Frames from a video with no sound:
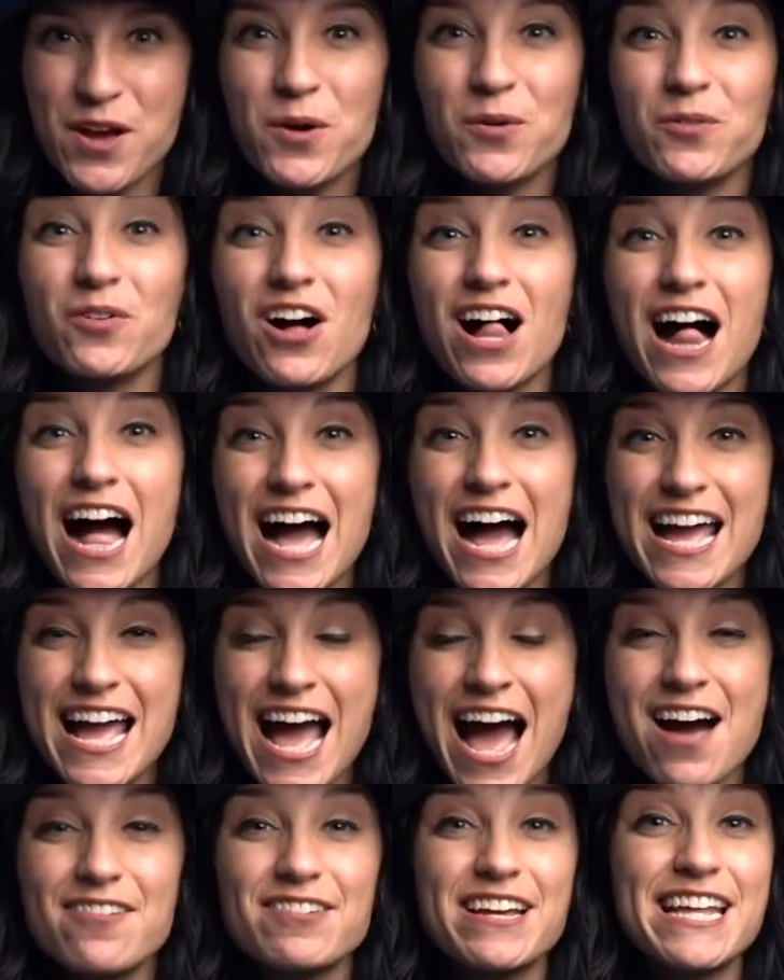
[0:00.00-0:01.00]
Well, I
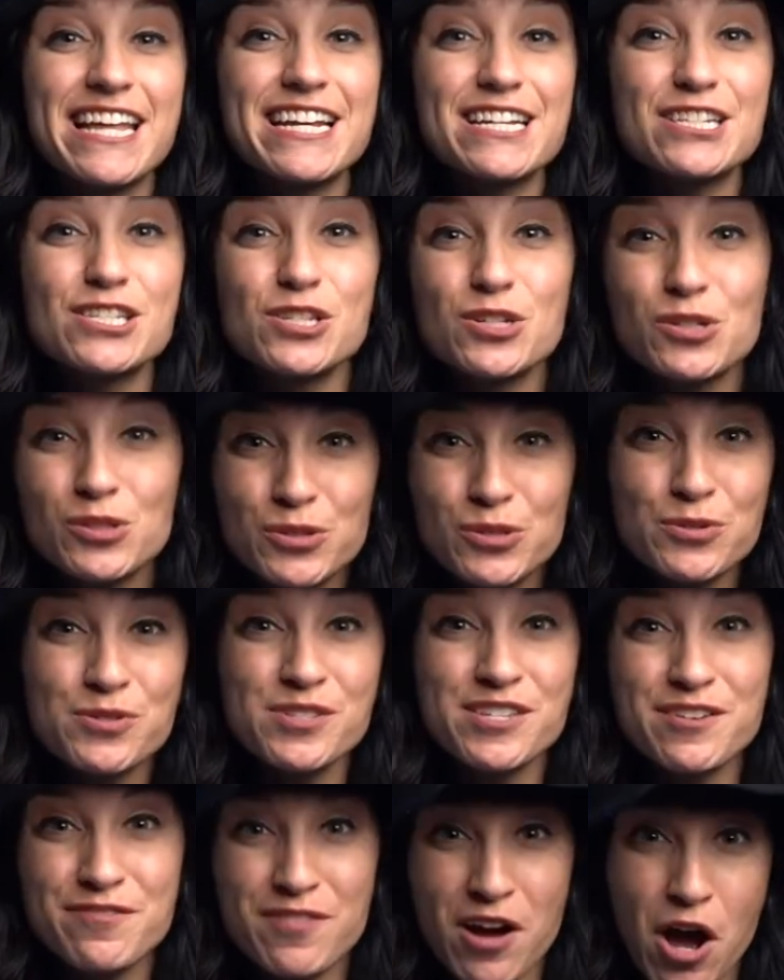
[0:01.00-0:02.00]
have an
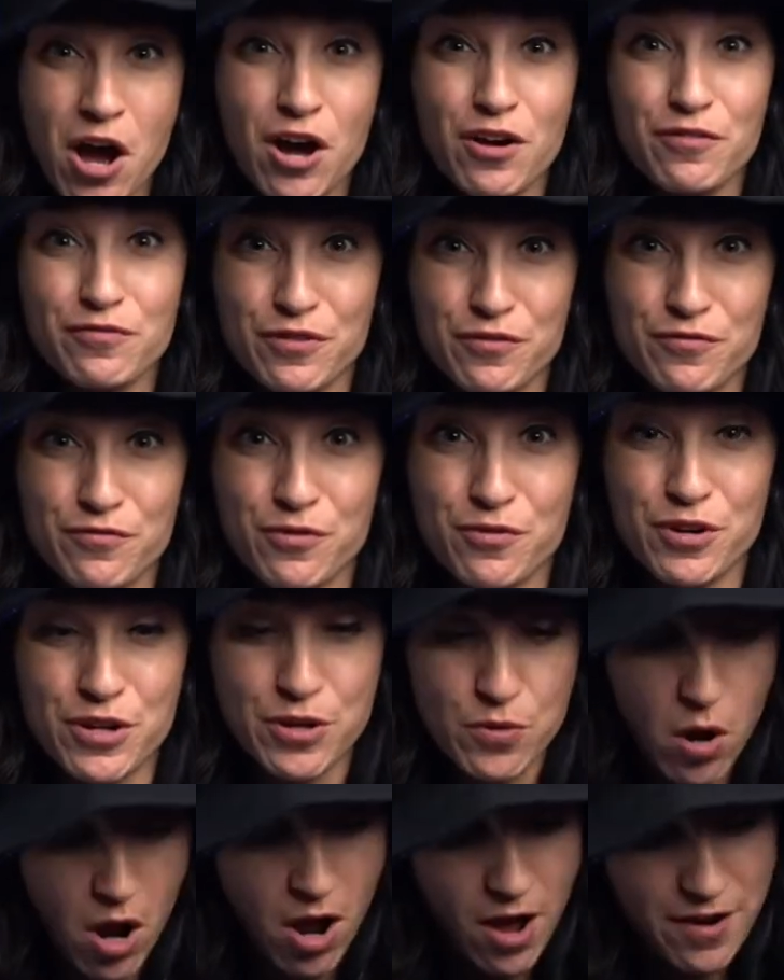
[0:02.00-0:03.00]
exclusive offer for you
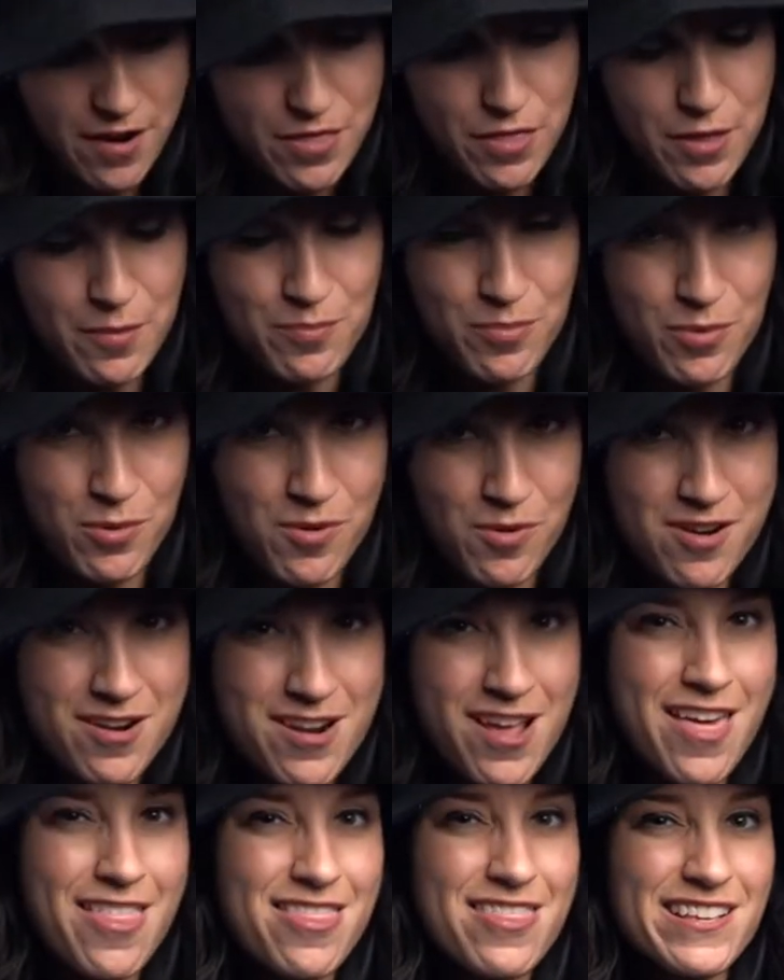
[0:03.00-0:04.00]
on the board,
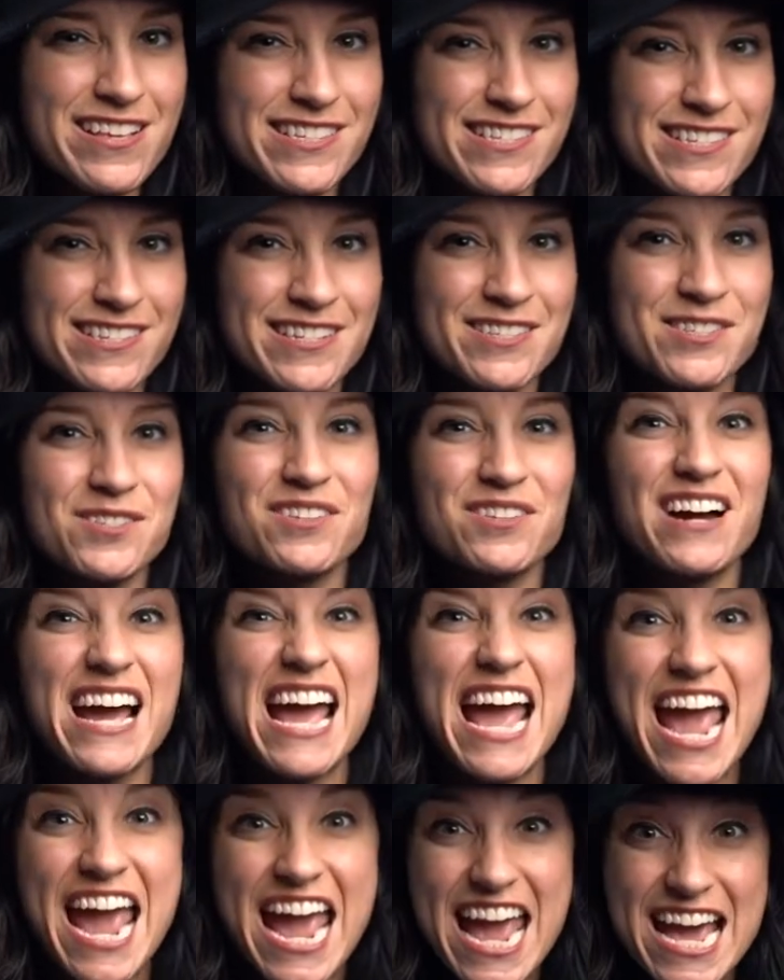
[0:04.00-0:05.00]
the stencil,
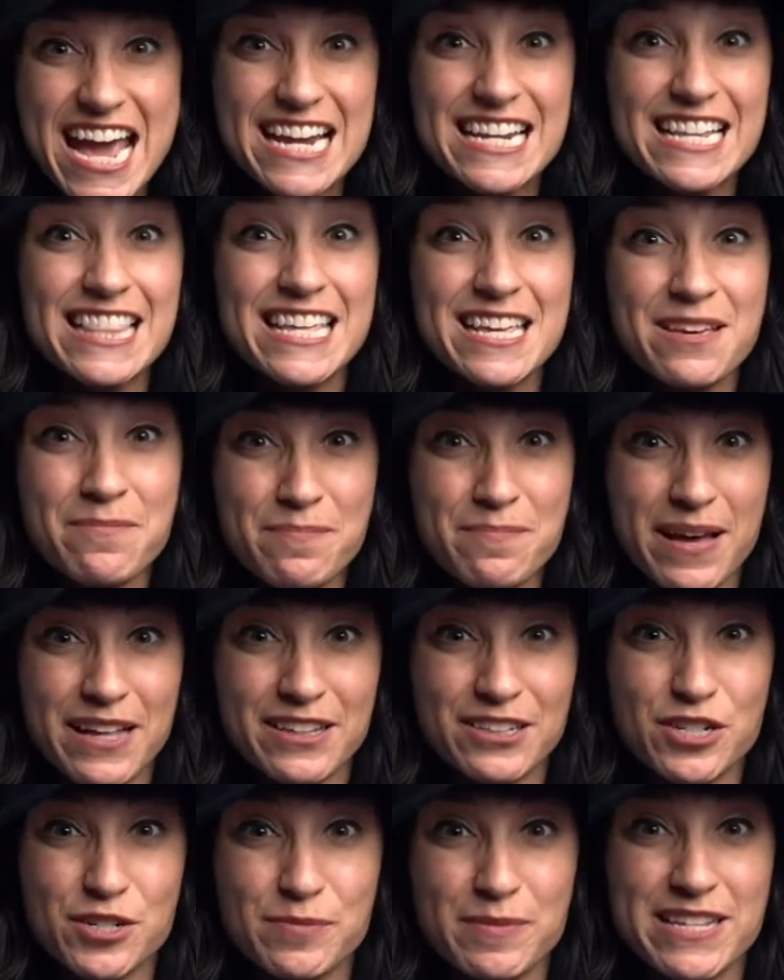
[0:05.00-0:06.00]
and the
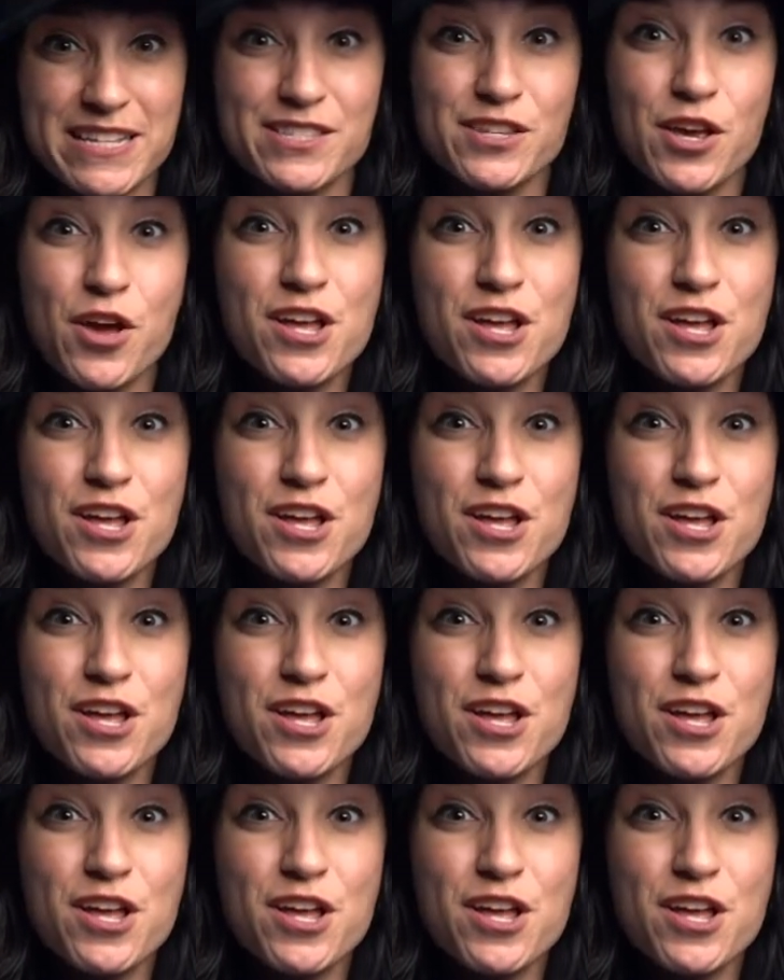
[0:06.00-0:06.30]
embellishments.